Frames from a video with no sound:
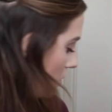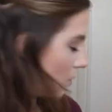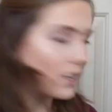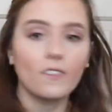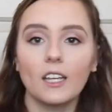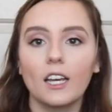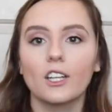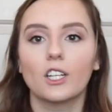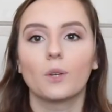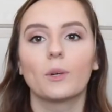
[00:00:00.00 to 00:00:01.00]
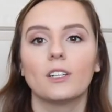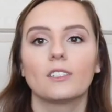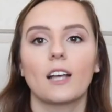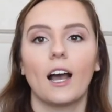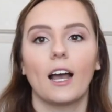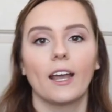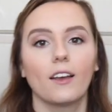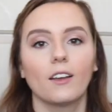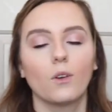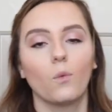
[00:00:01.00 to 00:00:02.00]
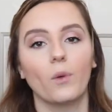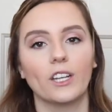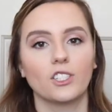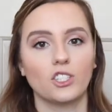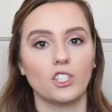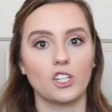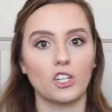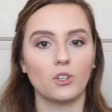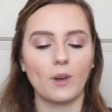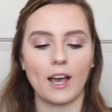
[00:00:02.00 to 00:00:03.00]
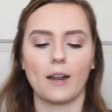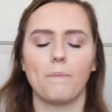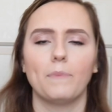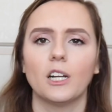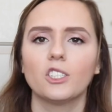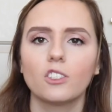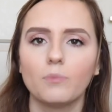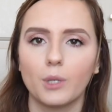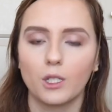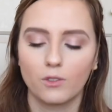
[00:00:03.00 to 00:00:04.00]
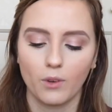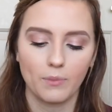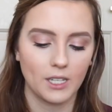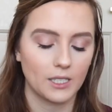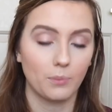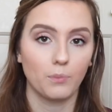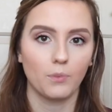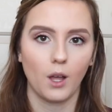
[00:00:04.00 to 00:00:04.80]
One of the Goodwills I went to had a bunch of books from this